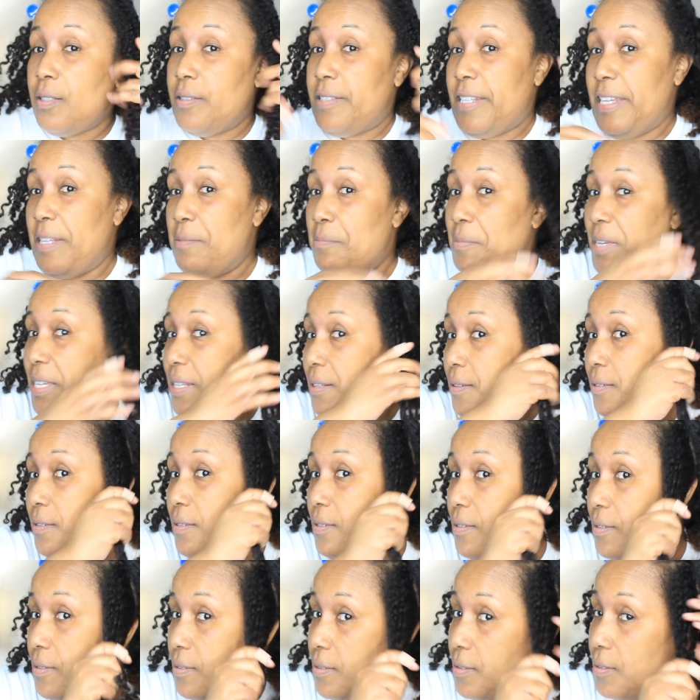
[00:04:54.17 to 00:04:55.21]
Denman
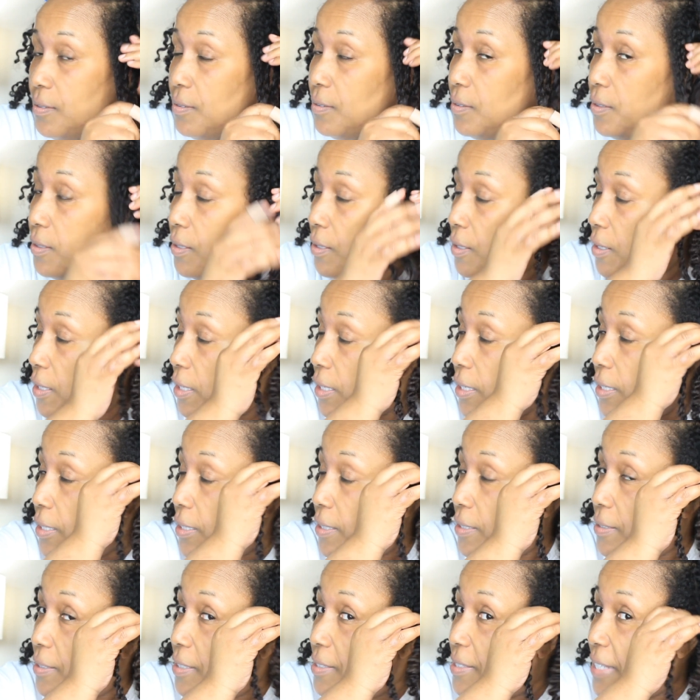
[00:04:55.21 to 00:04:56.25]

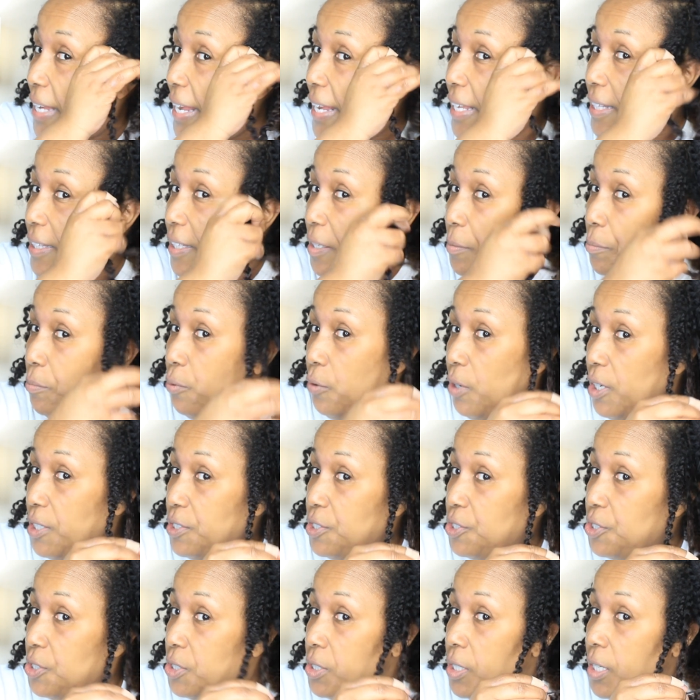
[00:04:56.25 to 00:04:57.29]
detangling
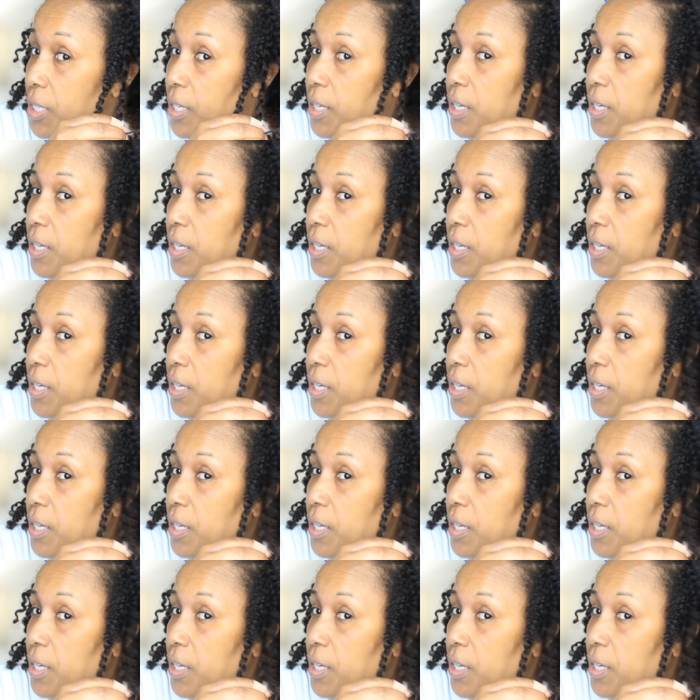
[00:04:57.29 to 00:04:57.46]
brush.